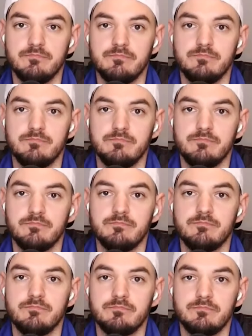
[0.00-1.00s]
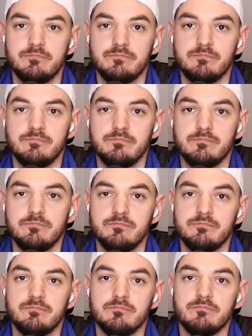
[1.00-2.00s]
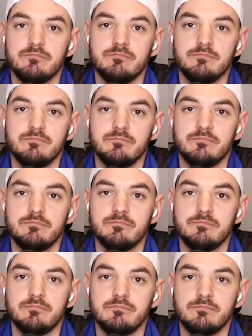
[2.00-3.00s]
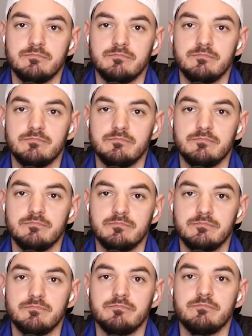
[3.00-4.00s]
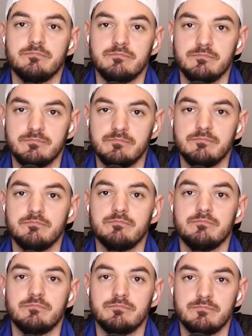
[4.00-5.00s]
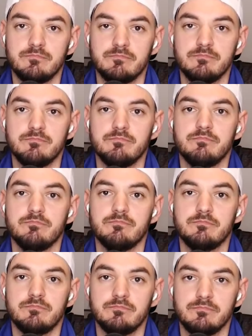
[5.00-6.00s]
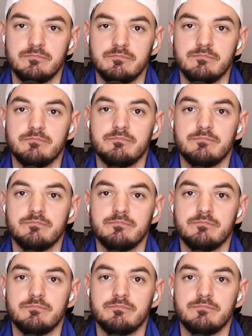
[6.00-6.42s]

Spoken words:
The person shown says nothing.